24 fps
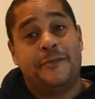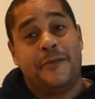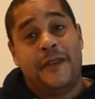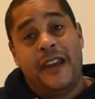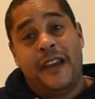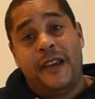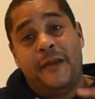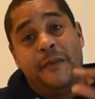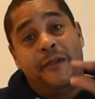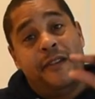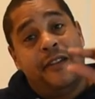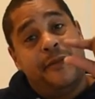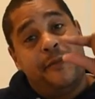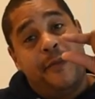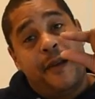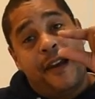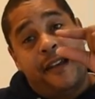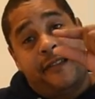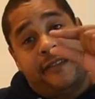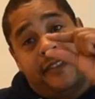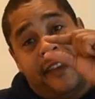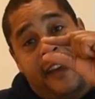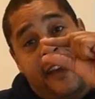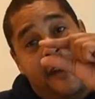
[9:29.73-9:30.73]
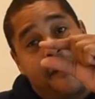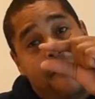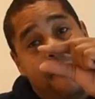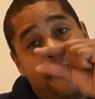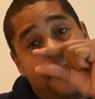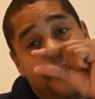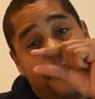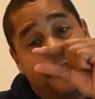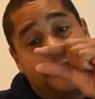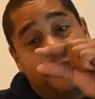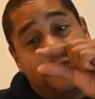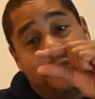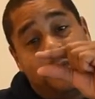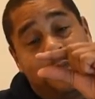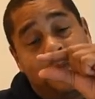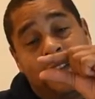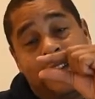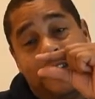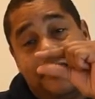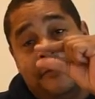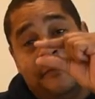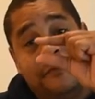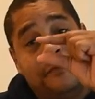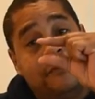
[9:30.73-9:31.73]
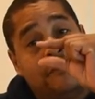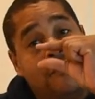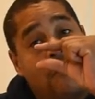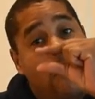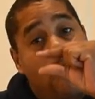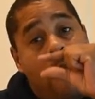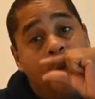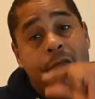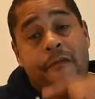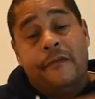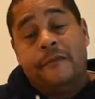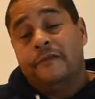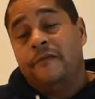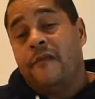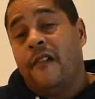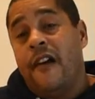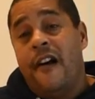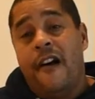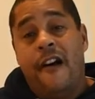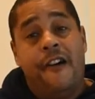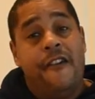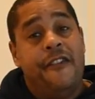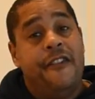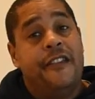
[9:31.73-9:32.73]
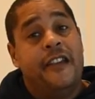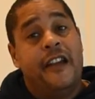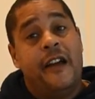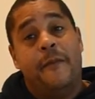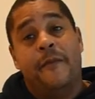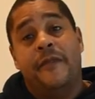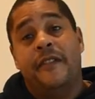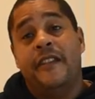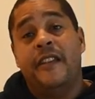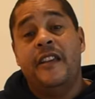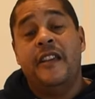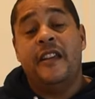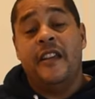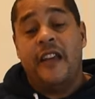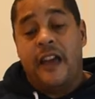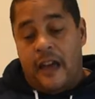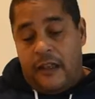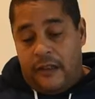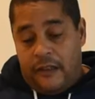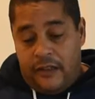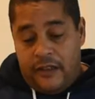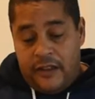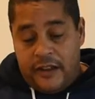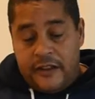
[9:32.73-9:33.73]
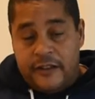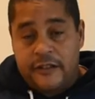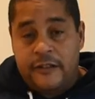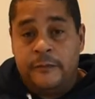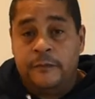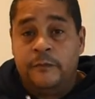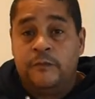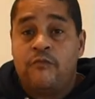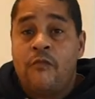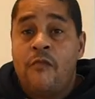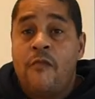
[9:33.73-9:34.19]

maybe about that much would be all that I'm going to need out of this.